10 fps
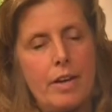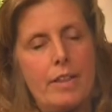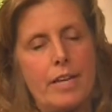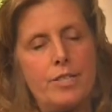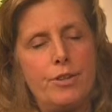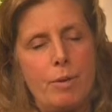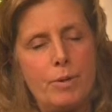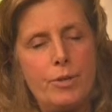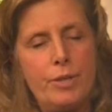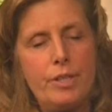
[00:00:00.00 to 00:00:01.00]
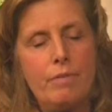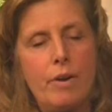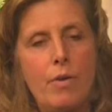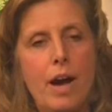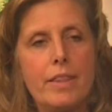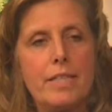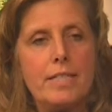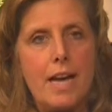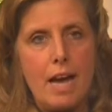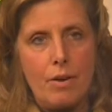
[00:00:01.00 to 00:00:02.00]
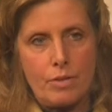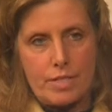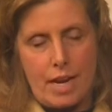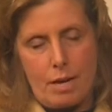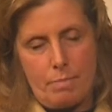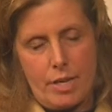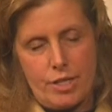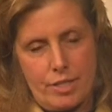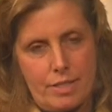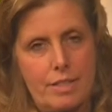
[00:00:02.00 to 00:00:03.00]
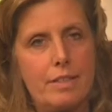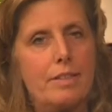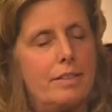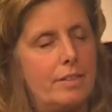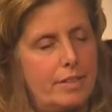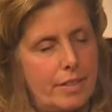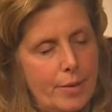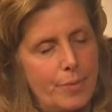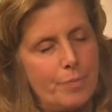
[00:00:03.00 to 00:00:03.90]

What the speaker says: That's your opportunity to vote on the town side budget. So.